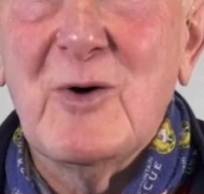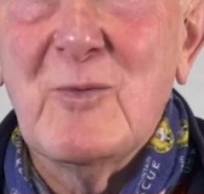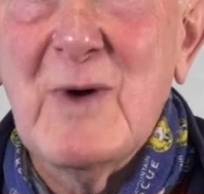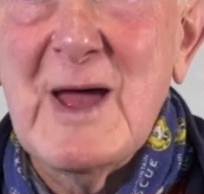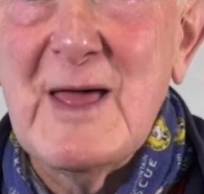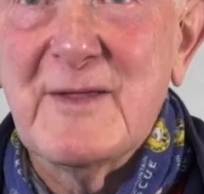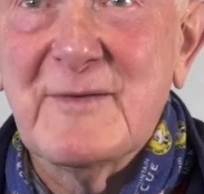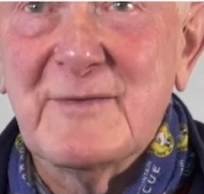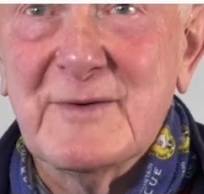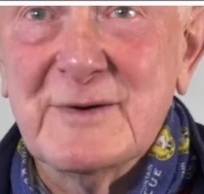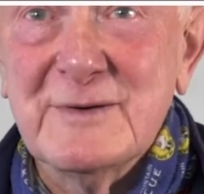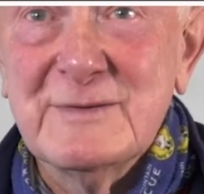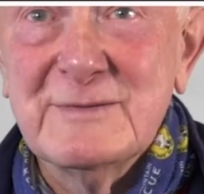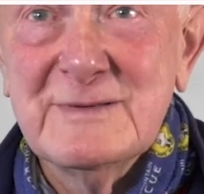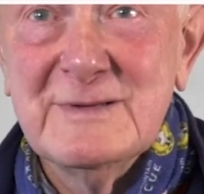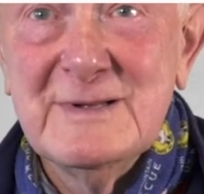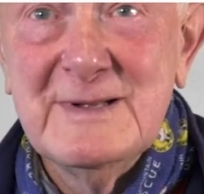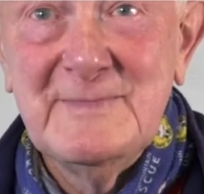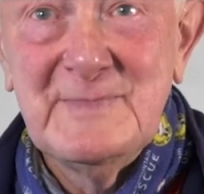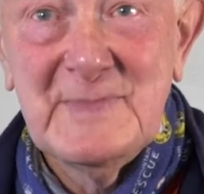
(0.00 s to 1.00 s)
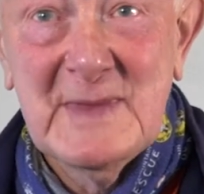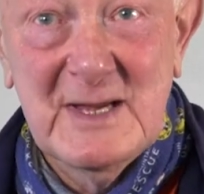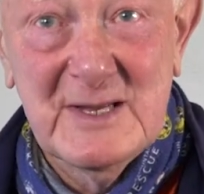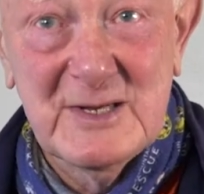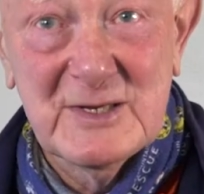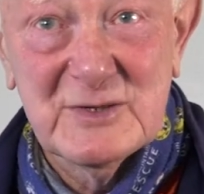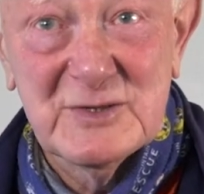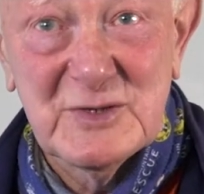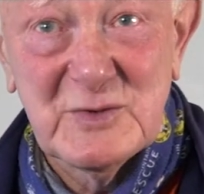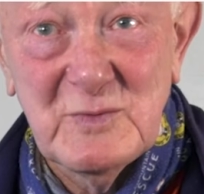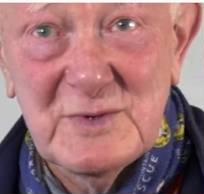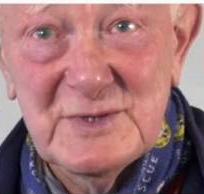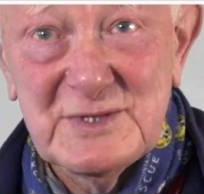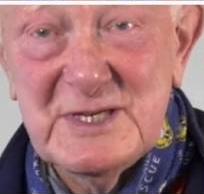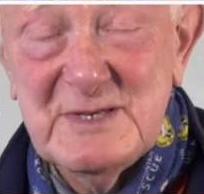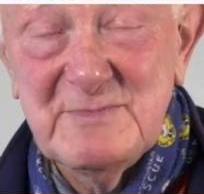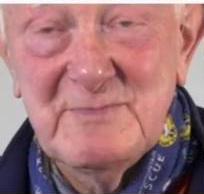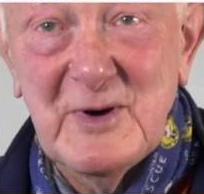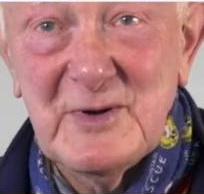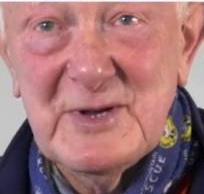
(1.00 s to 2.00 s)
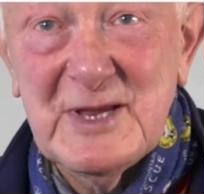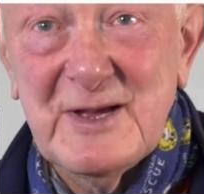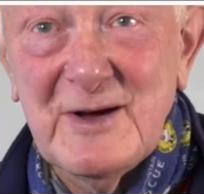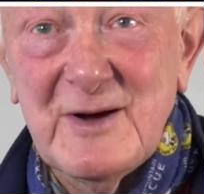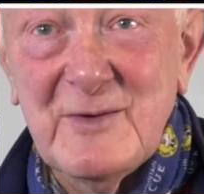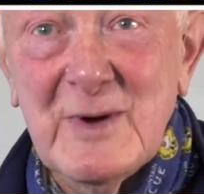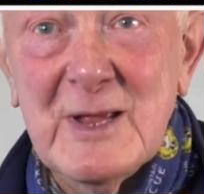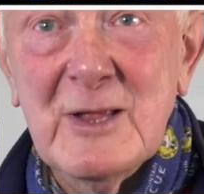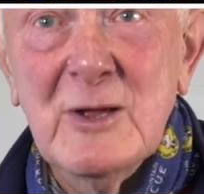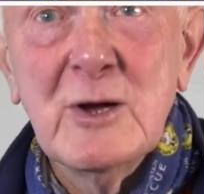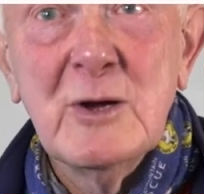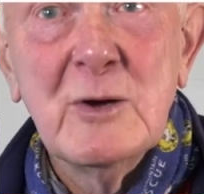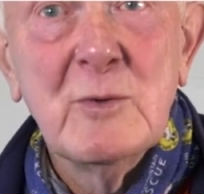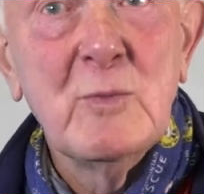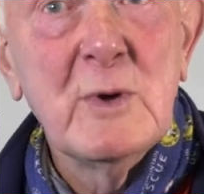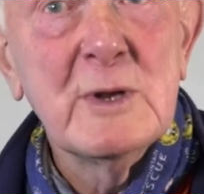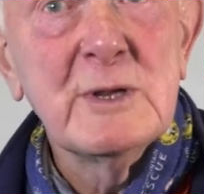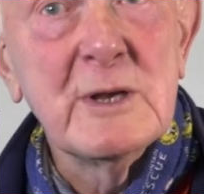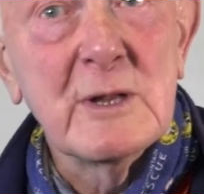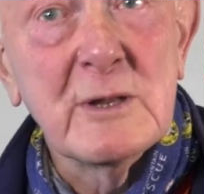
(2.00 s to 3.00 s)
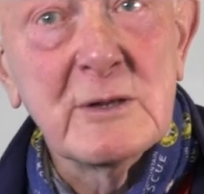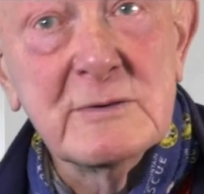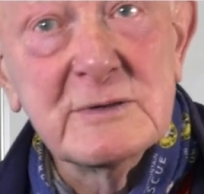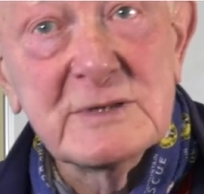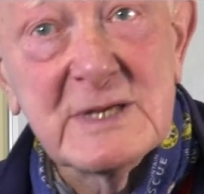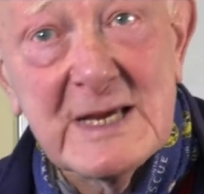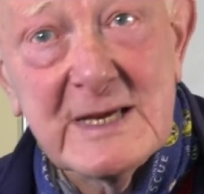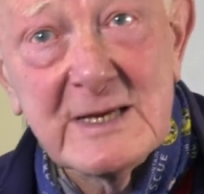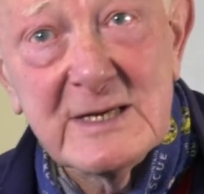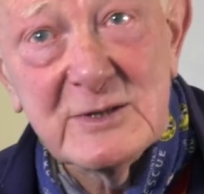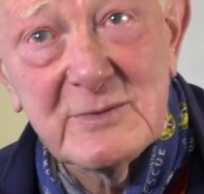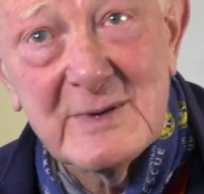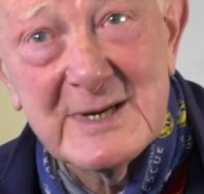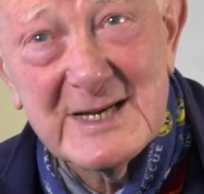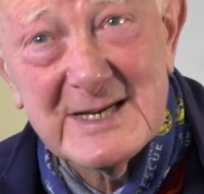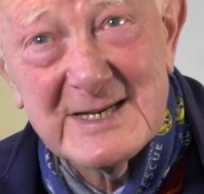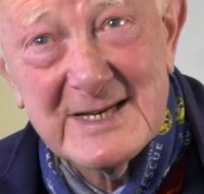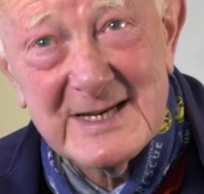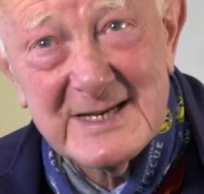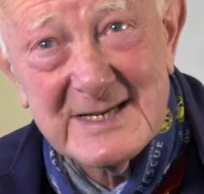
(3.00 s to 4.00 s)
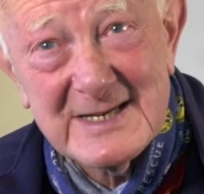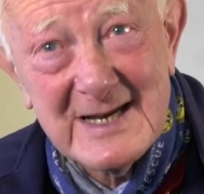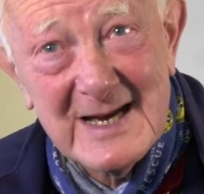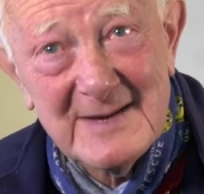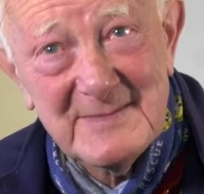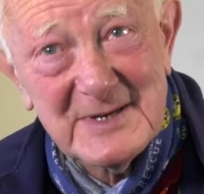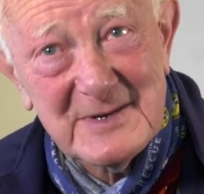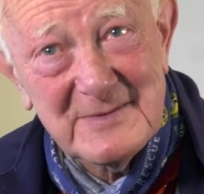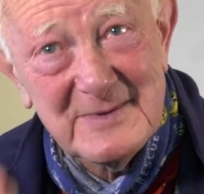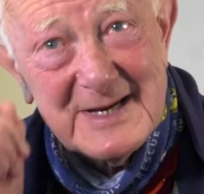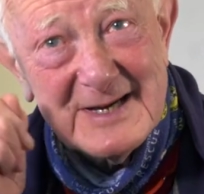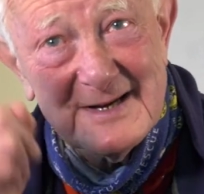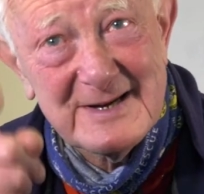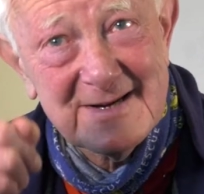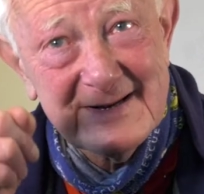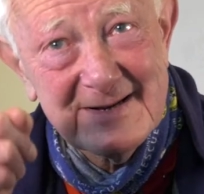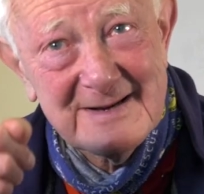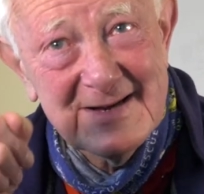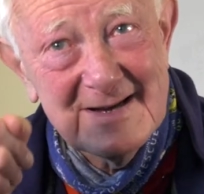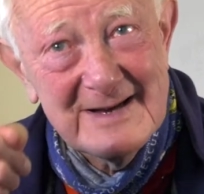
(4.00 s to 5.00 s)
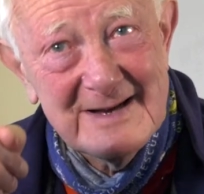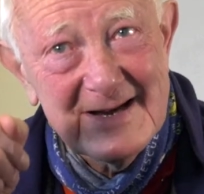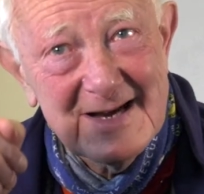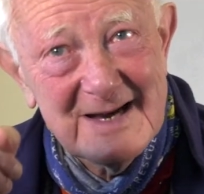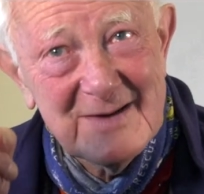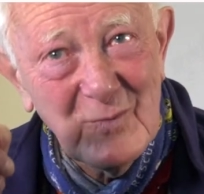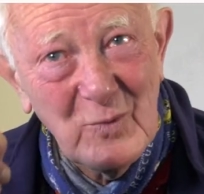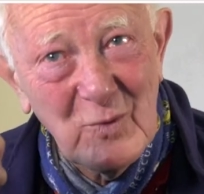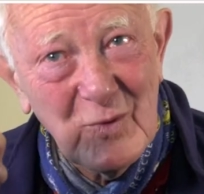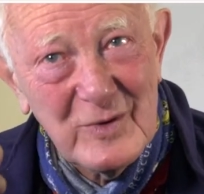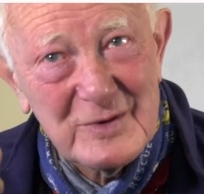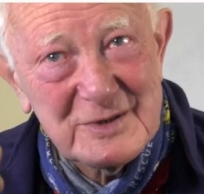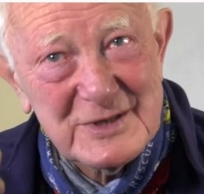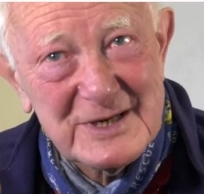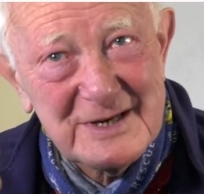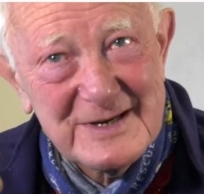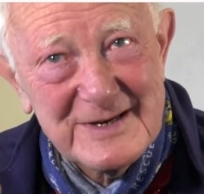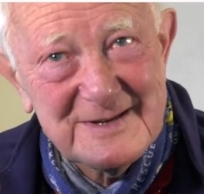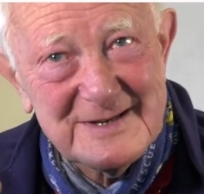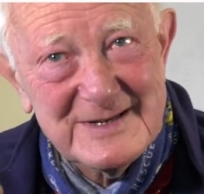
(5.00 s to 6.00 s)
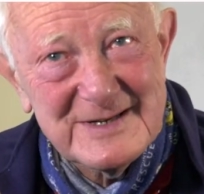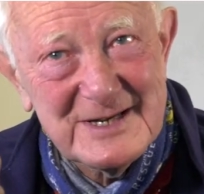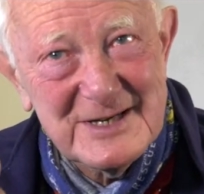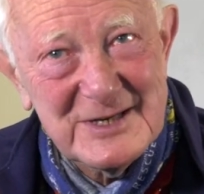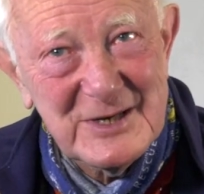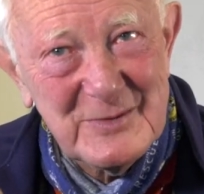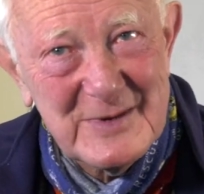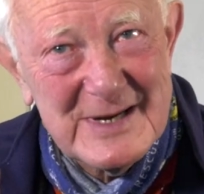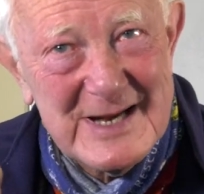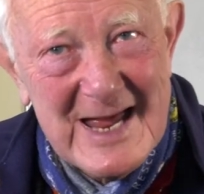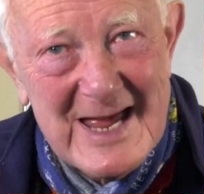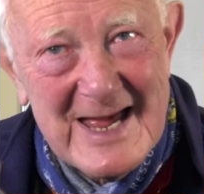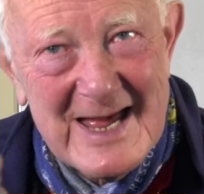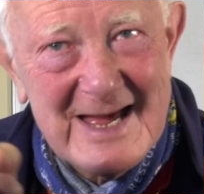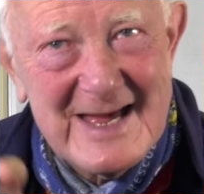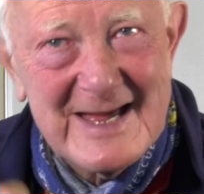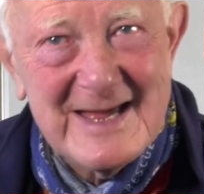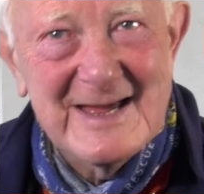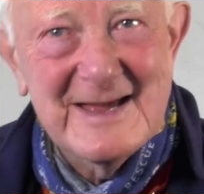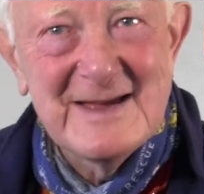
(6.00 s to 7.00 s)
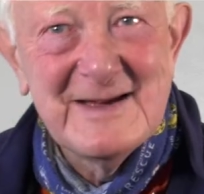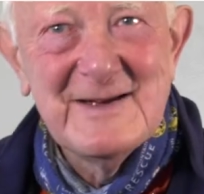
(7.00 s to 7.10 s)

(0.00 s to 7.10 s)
wet through. And of course once his body got wet, well, you lose heat 26 times quicker in water than you do in air.